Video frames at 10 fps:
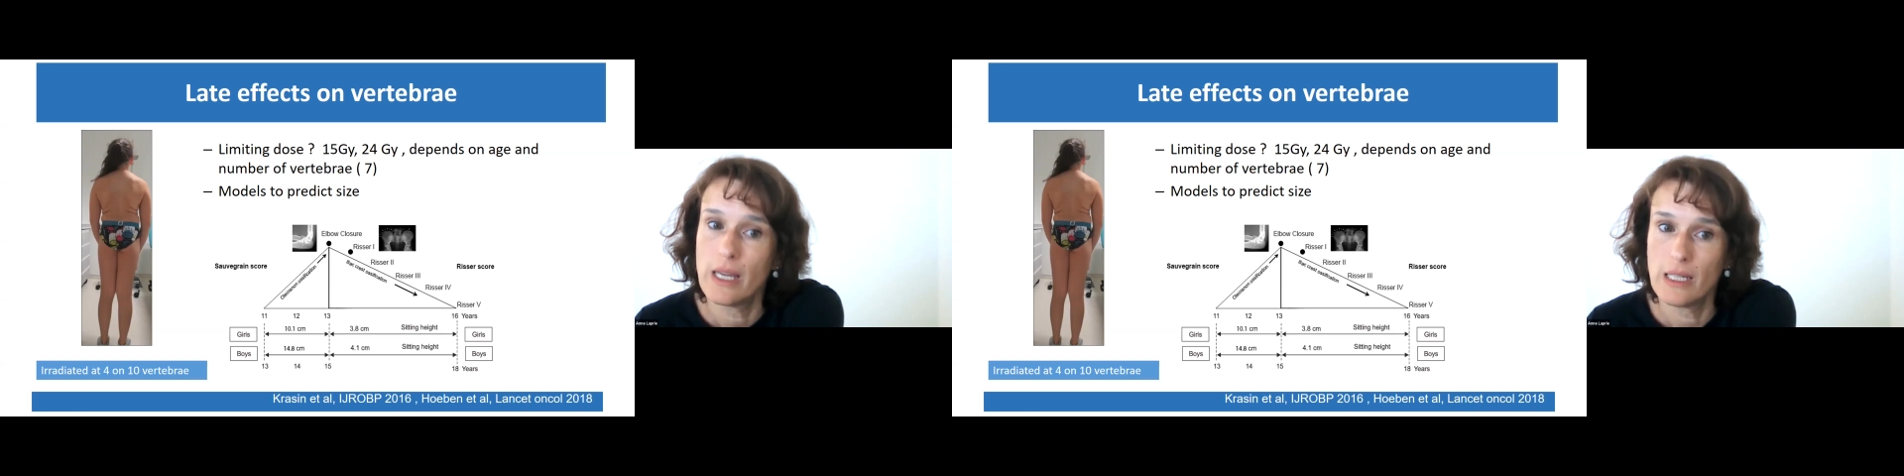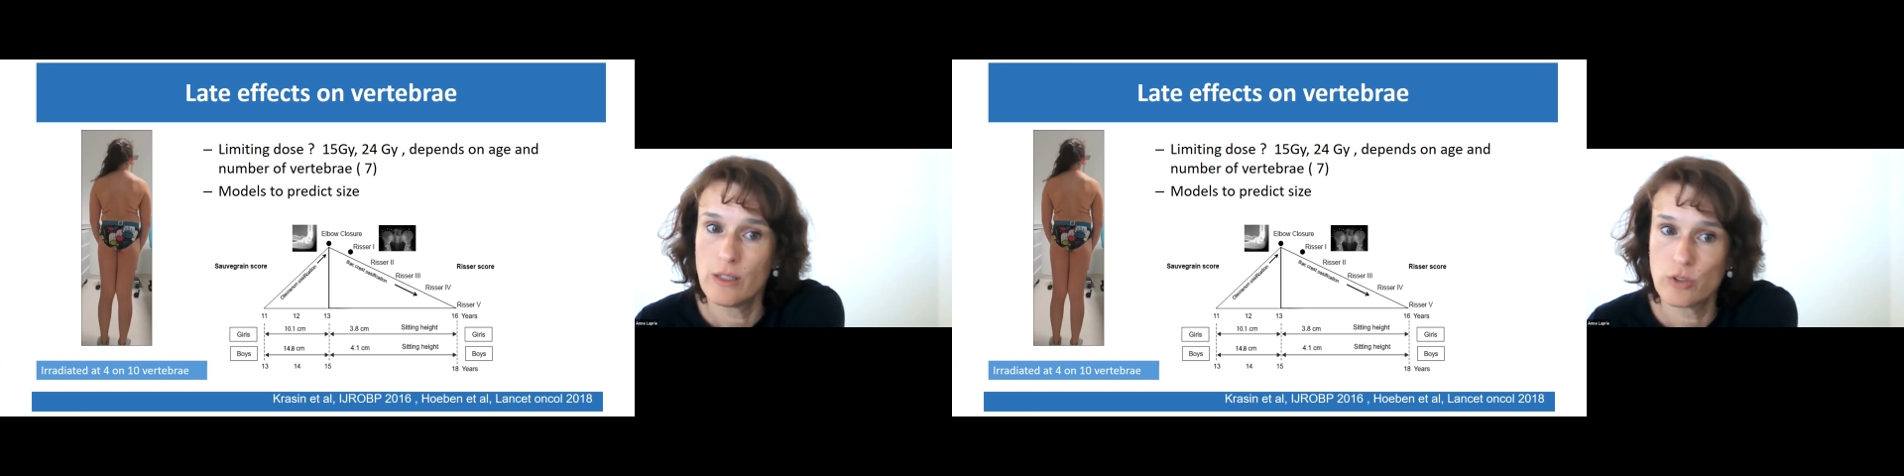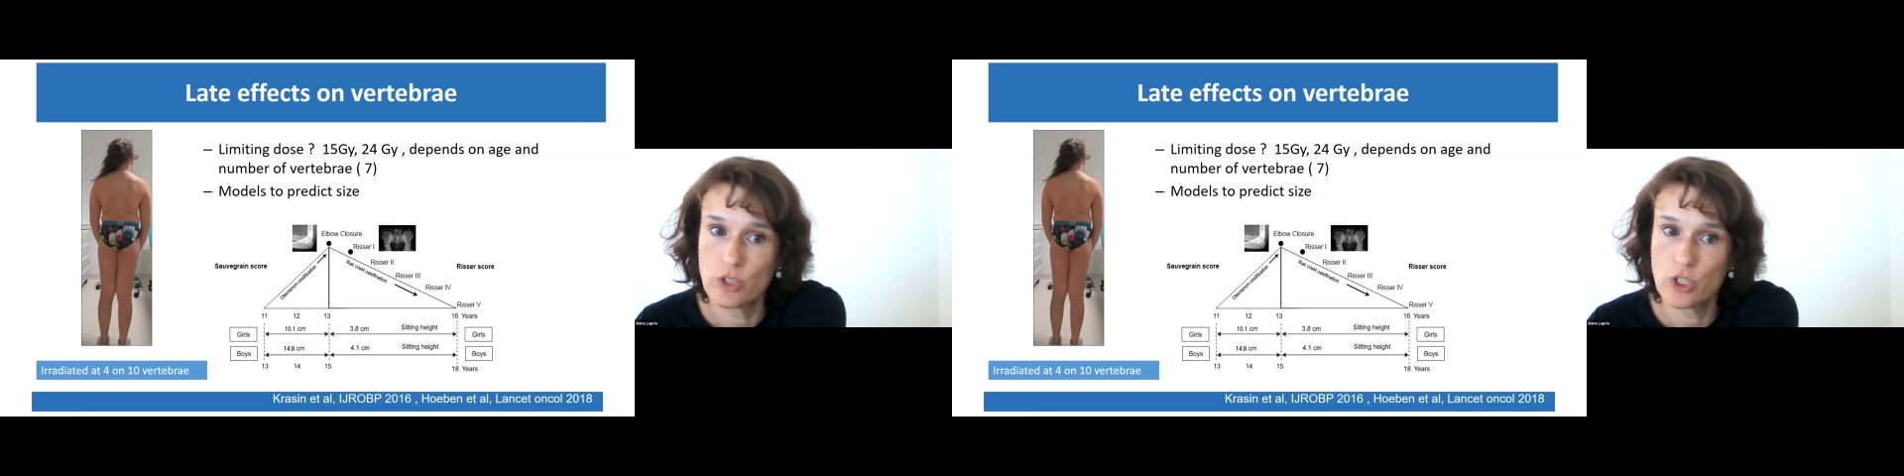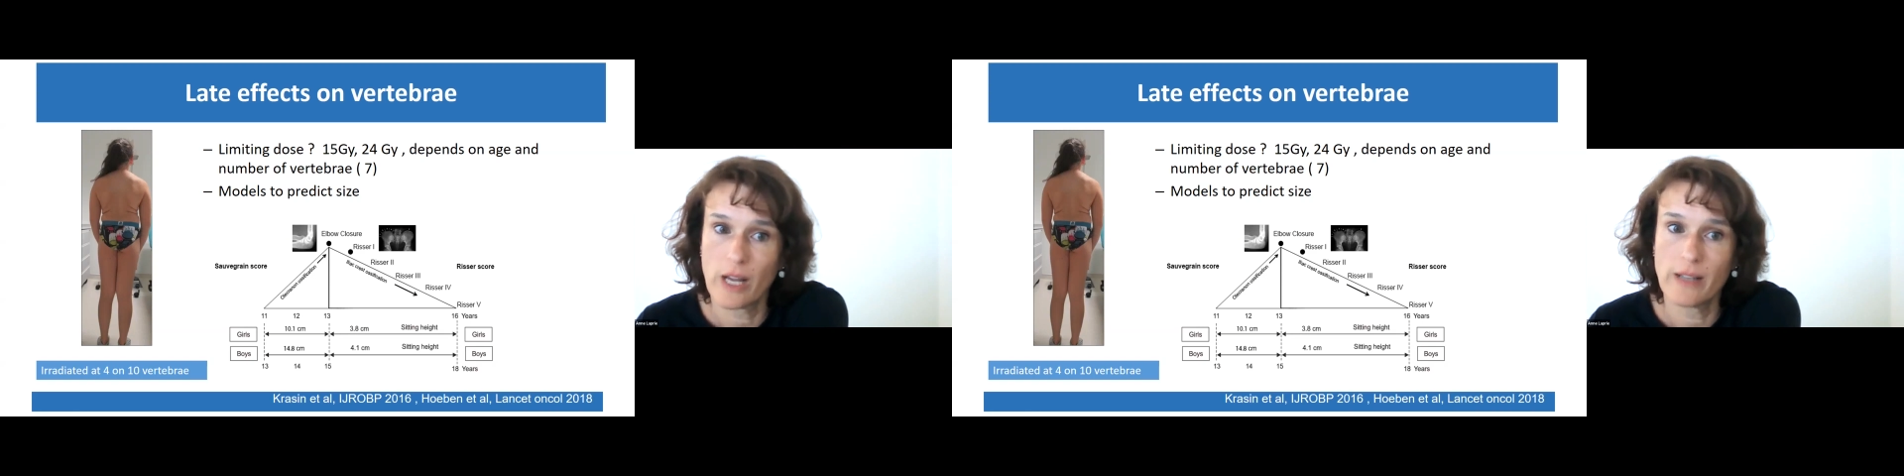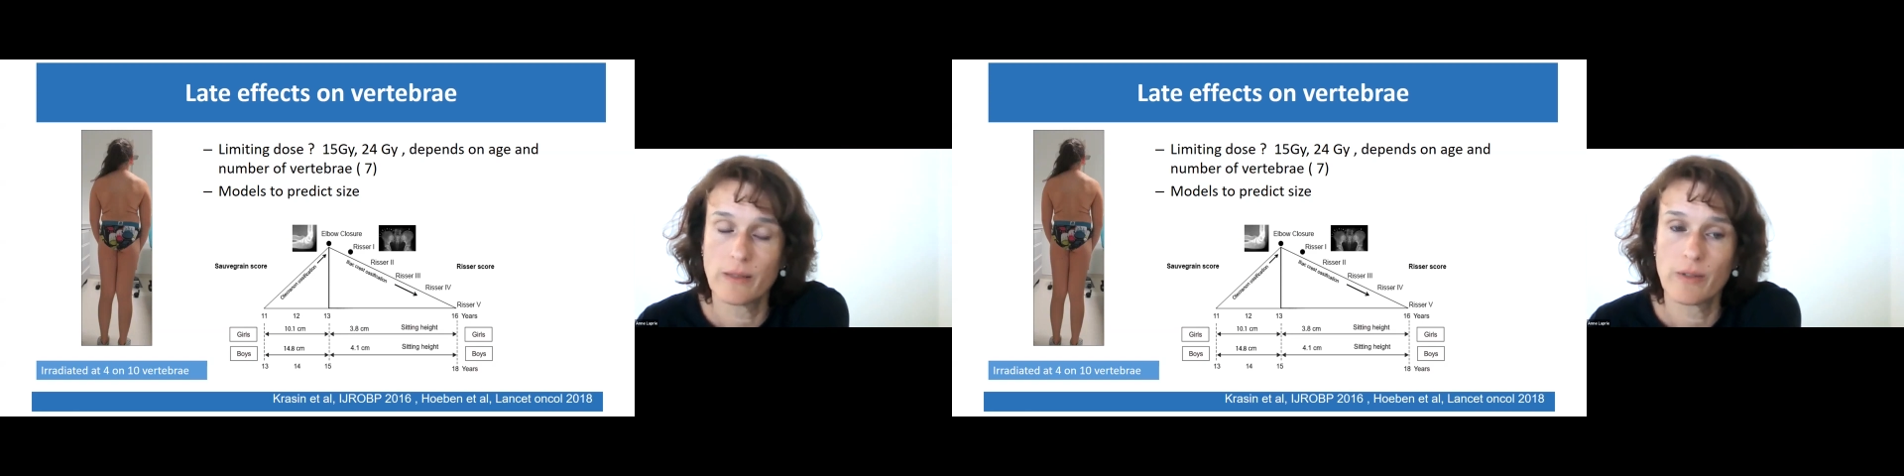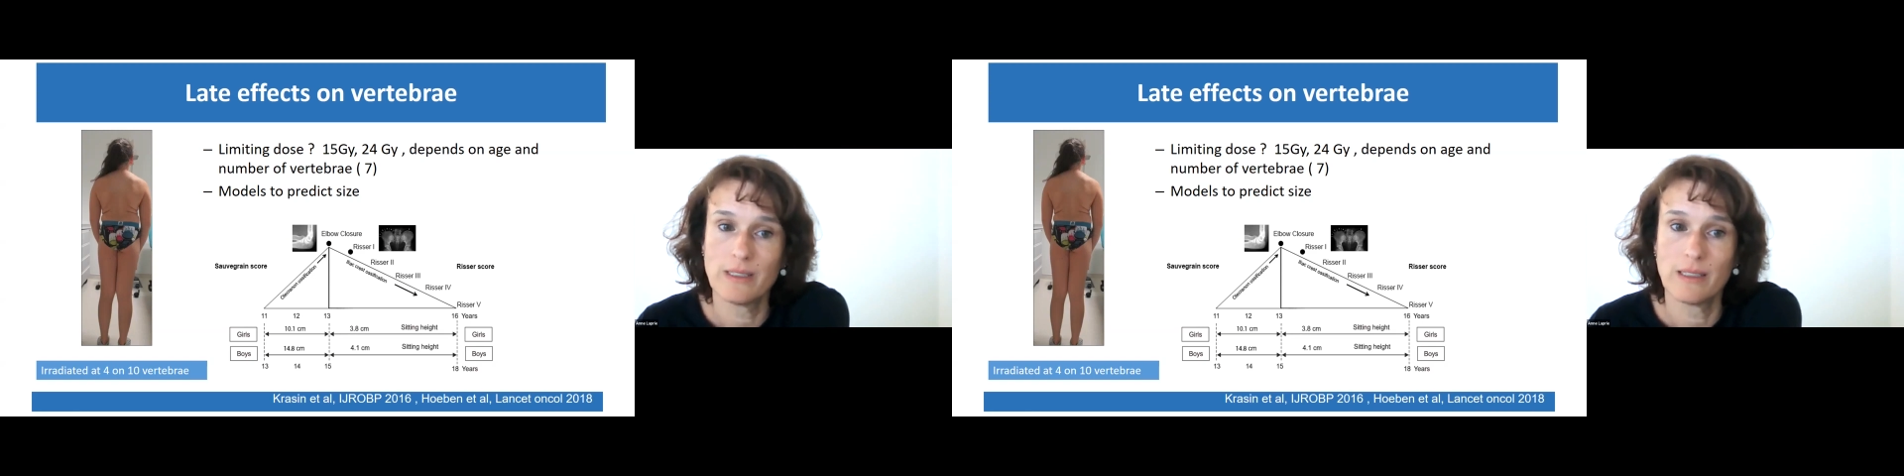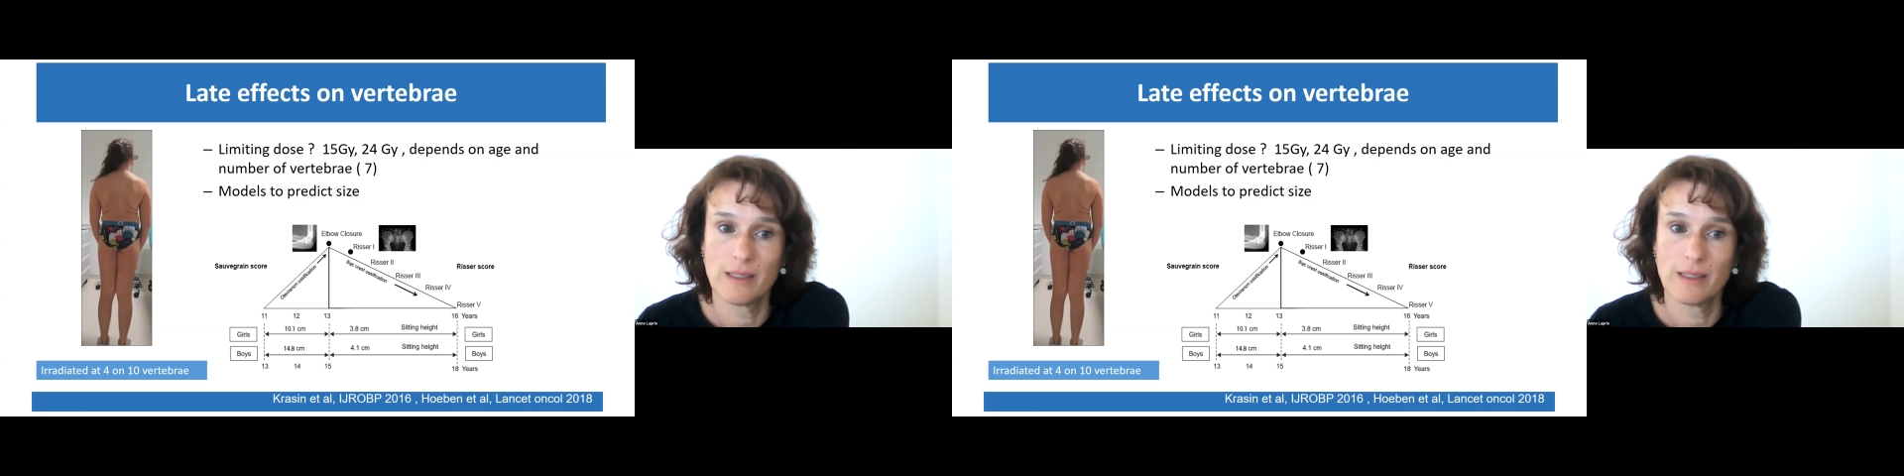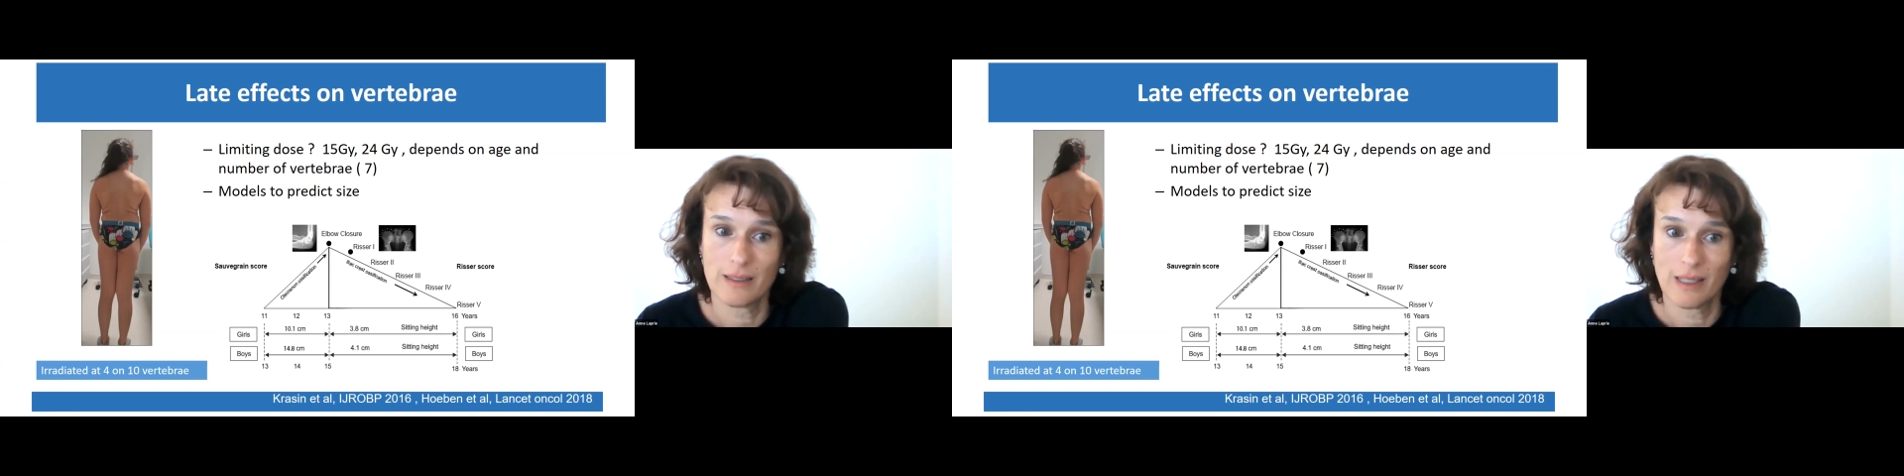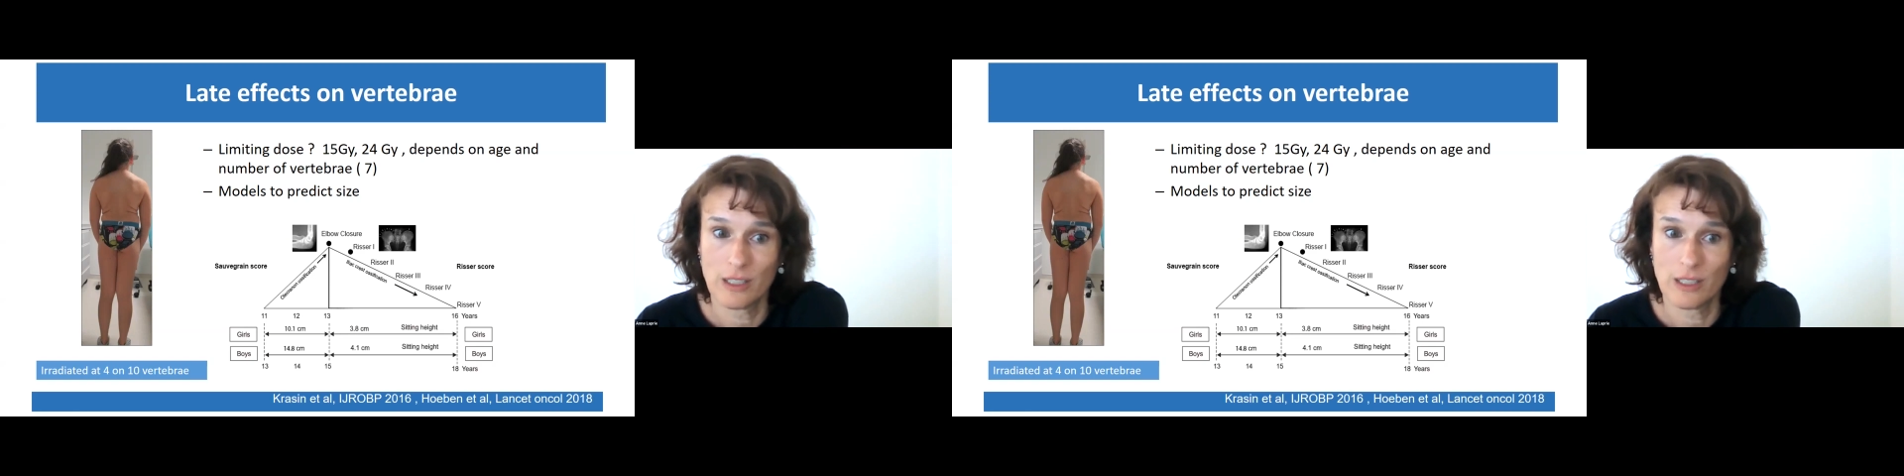in a child irradiated at